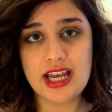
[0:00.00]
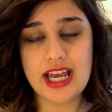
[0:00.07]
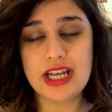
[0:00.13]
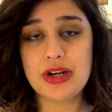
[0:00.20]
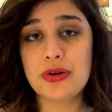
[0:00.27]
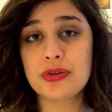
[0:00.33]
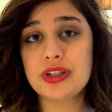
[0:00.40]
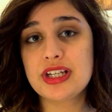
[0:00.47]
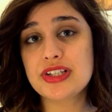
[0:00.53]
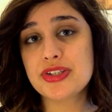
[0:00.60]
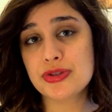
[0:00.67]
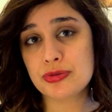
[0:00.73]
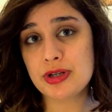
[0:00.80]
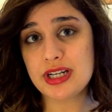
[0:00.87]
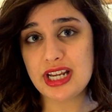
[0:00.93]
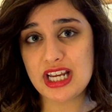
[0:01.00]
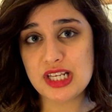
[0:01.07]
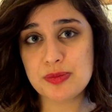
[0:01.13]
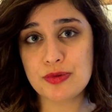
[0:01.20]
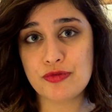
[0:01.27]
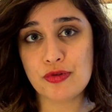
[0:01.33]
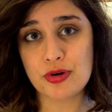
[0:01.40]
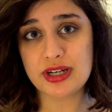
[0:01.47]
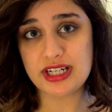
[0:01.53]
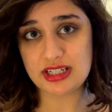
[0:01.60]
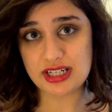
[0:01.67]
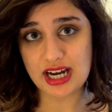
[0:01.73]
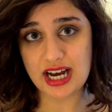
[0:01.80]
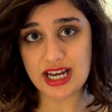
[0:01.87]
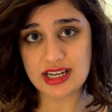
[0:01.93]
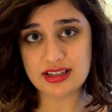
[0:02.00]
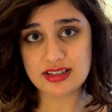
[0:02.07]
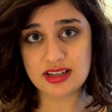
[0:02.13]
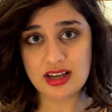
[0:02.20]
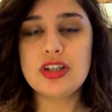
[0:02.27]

and he only has 3 days before he dies.